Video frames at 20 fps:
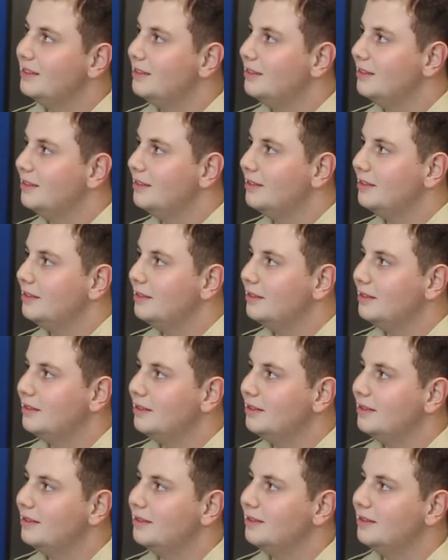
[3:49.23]

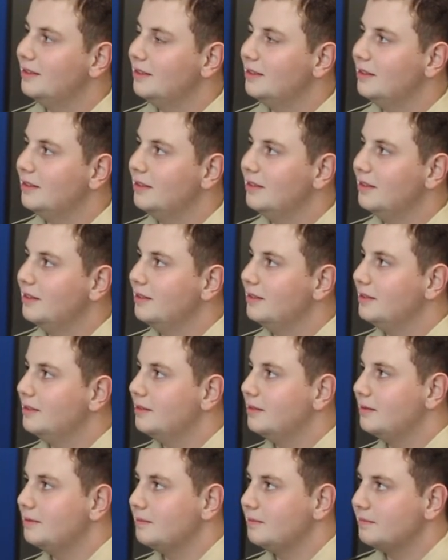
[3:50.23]

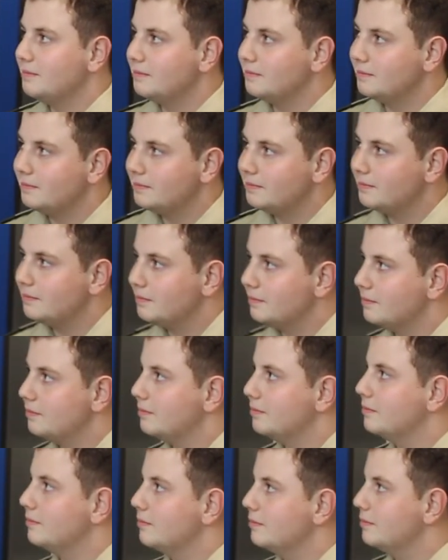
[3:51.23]

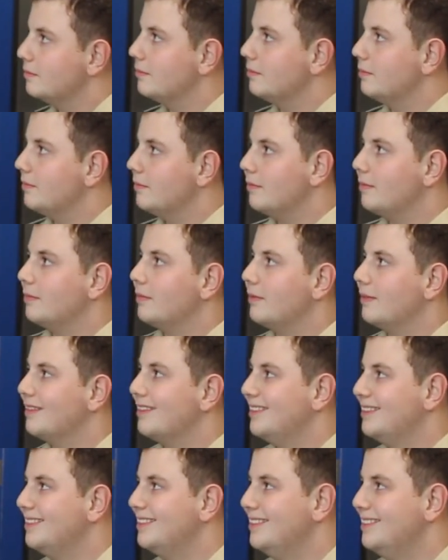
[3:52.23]

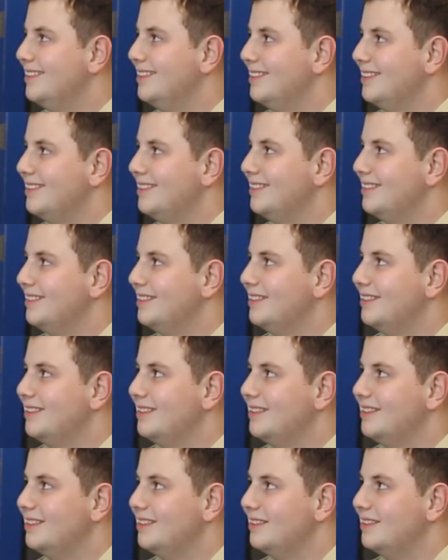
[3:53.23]

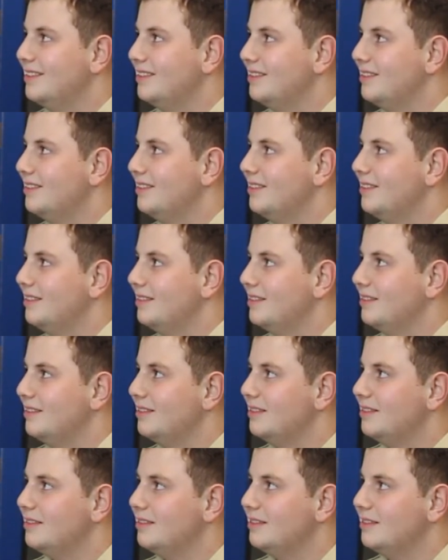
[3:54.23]

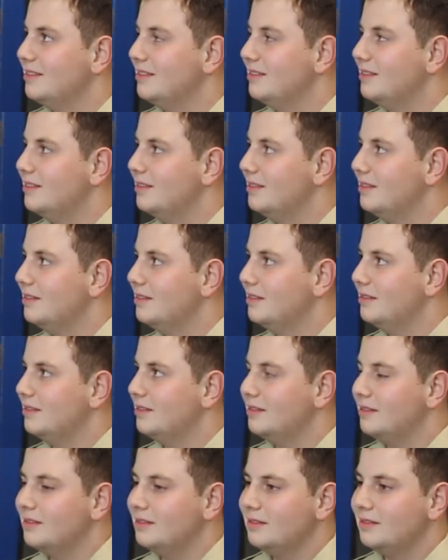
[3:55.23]

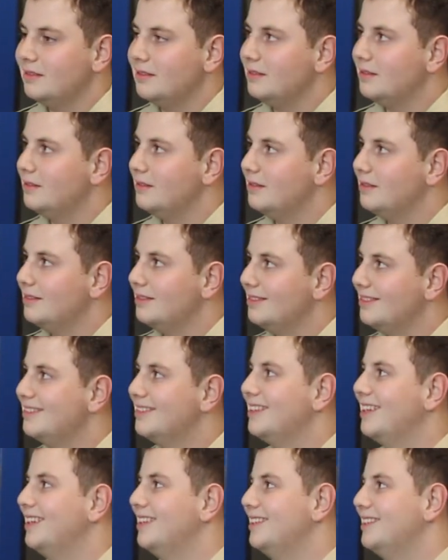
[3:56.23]
This person isn't speaking.